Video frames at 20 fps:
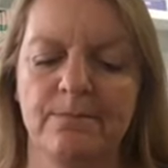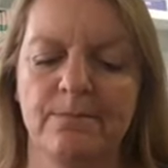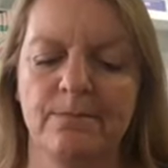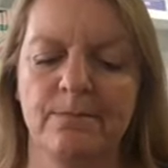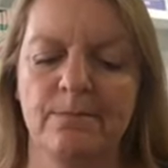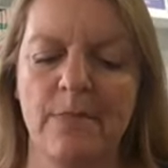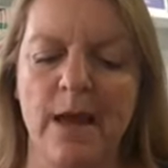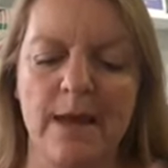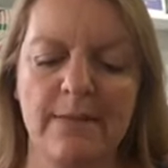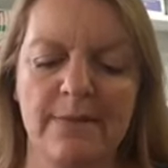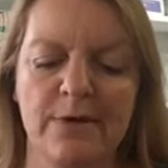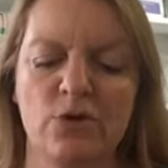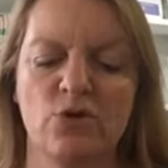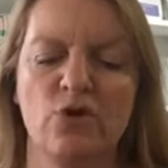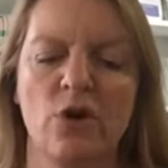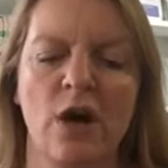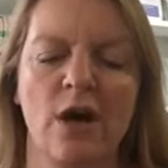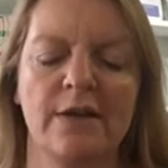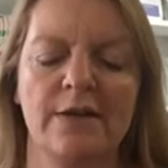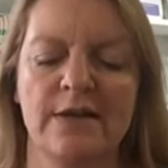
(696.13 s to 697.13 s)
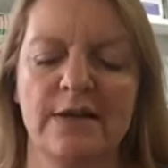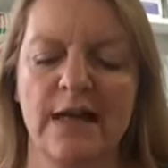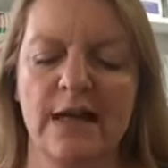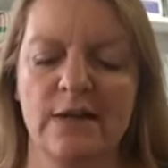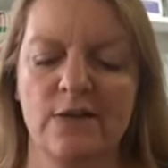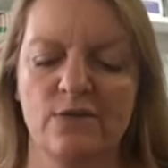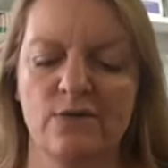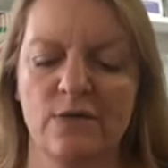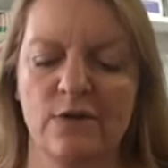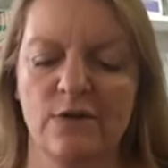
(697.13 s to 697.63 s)
maybe try the
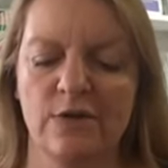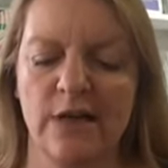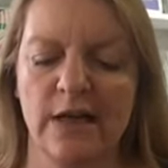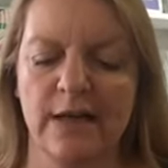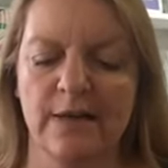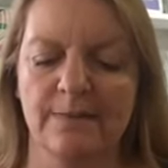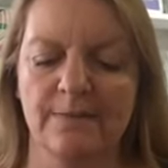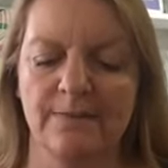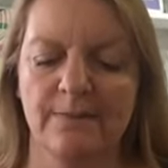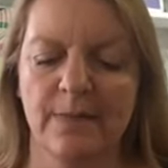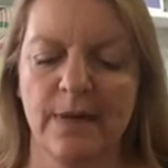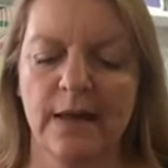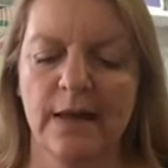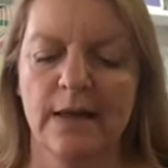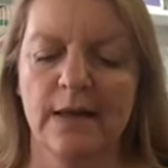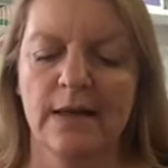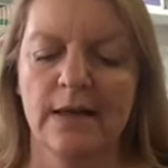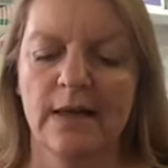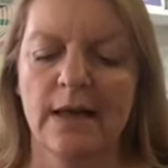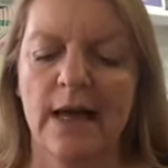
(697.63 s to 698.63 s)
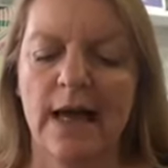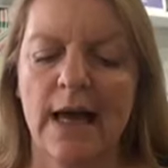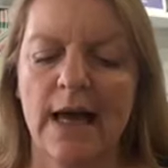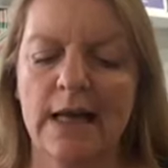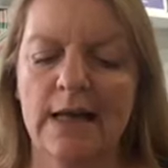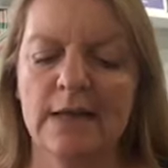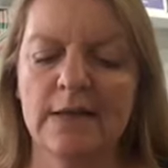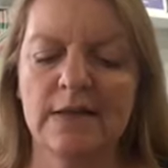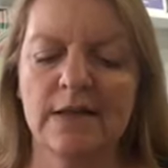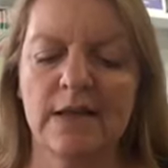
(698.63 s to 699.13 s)
next routine.
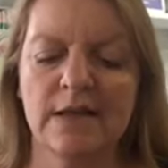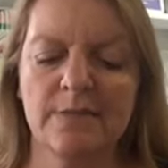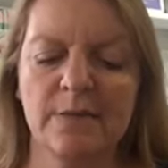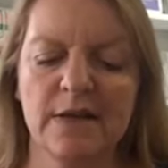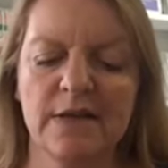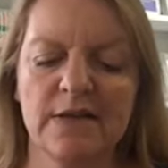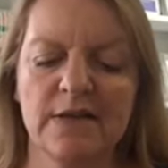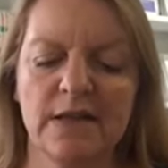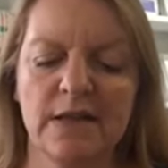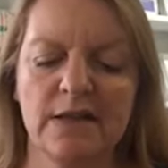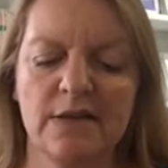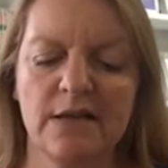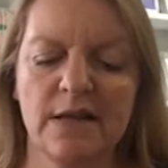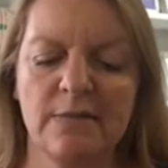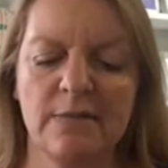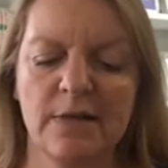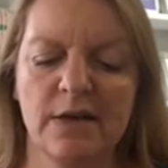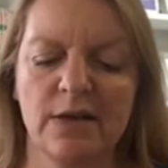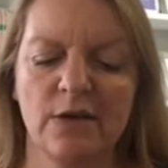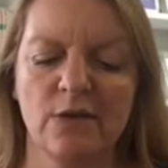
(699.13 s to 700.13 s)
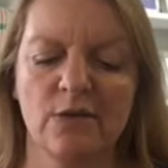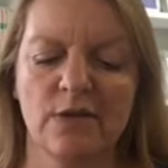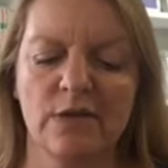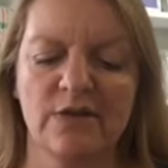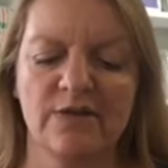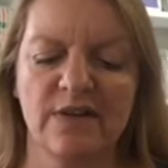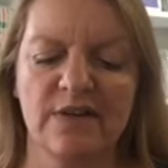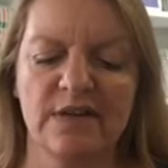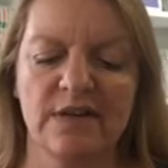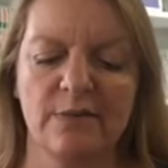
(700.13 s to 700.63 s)
Helen says, my 16-month-old is
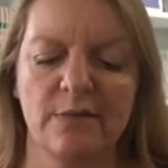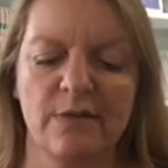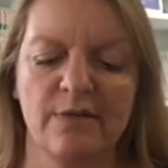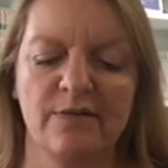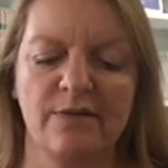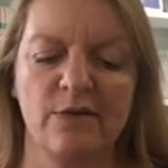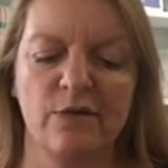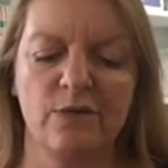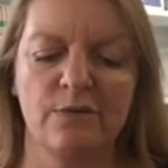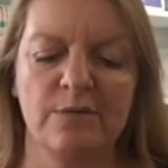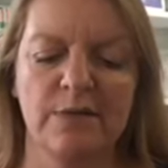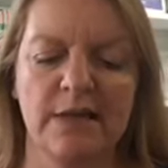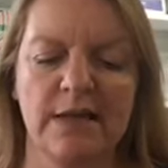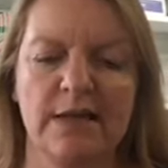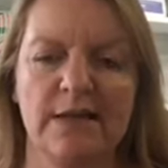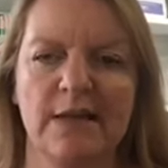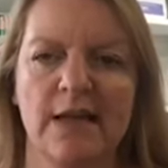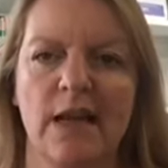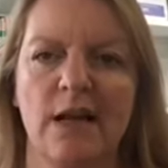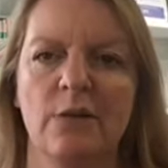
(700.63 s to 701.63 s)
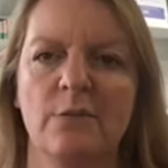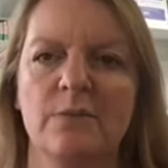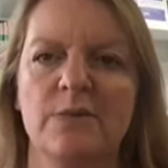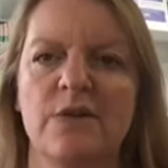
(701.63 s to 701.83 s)
fussy with food, please help.